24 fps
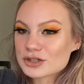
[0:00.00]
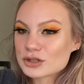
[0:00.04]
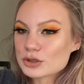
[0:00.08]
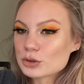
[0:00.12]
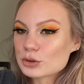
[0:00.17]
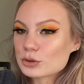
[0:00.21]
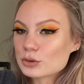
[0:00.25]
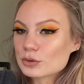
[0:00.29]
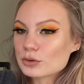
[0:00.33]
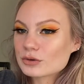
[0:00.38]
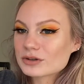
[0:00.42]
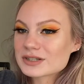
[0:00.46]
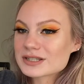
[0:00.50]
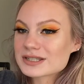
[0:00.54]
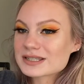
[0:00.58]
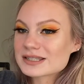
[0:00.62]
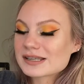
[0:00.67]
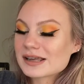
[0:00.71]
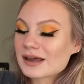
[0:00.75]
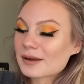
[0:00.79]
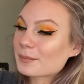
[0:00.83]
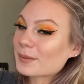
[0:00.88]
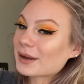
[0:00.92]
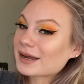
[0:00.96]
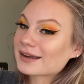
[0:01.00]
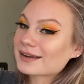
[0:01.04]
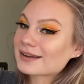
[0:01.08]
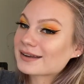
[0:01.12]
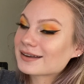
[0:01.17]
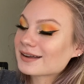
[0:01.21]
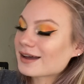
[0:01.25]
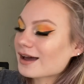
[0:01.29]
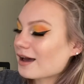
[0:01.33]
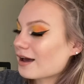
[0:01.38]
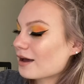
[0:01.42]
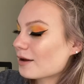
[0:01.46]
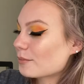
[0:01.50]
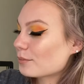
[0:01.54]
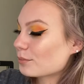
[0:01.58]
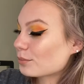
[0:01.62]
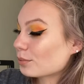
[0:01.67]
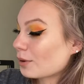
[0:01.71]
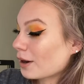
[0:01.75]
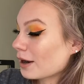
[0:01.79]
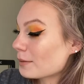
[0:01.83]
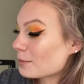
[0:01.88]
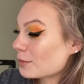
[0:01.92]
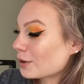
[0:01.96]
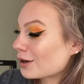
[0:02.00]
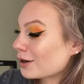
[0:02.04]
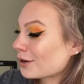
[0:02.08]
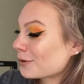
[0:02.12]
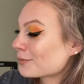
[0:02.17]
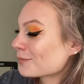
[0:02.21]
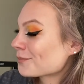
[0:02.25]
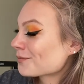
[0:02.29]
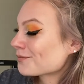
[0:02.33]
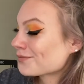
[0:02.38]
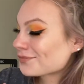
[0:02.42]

to set my primer.